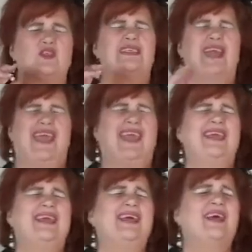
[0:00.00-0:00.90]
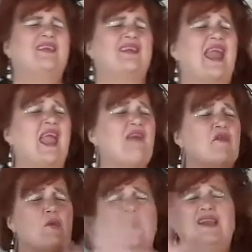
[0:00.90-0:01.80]
today that
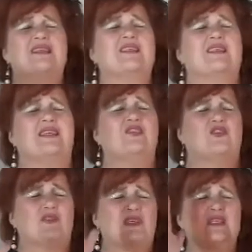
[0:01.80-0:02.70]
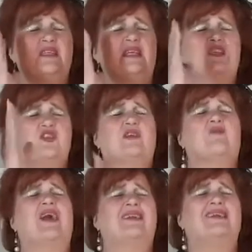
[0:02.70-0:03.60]
everyone listening to this teaching
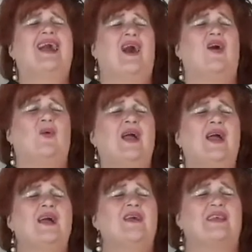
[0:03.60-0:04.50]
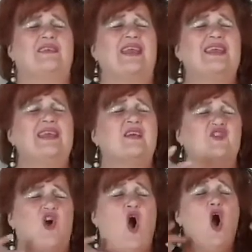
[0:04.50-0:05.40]
right now, that their
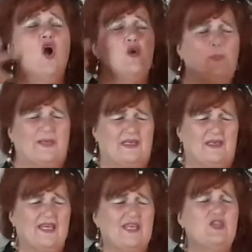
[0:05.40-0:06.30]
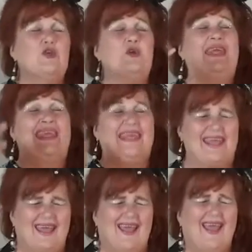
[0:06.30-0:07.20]
ears are open to
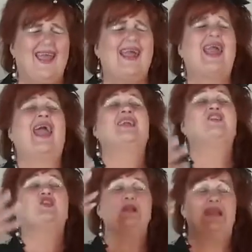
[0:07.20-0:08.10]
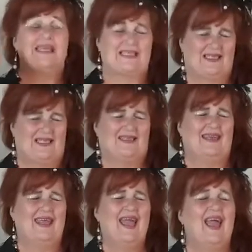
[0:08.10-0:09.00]
hear and to
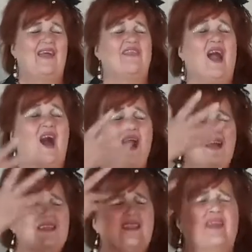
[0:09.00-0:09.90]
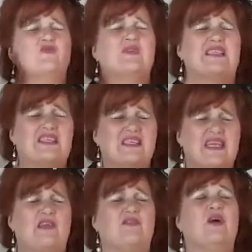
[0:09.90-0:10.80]
listen, and their eyes can
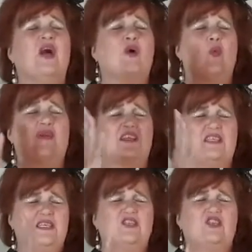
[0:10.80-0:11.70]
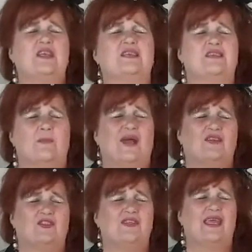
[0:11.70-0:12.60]
receive what the teaching is
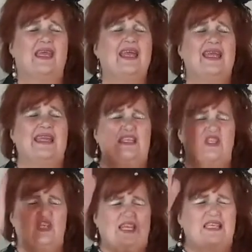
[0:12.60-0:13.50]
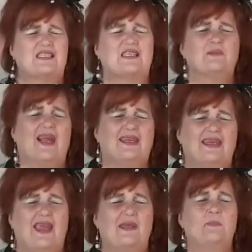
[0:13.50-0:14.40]
about today. In Jesus' mighty
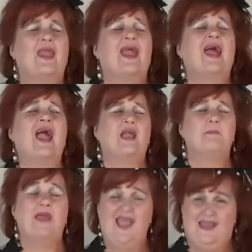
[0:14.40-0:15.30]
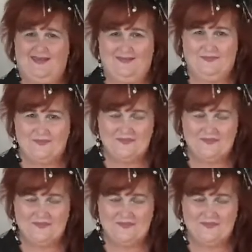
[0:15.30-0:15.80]
name, amen.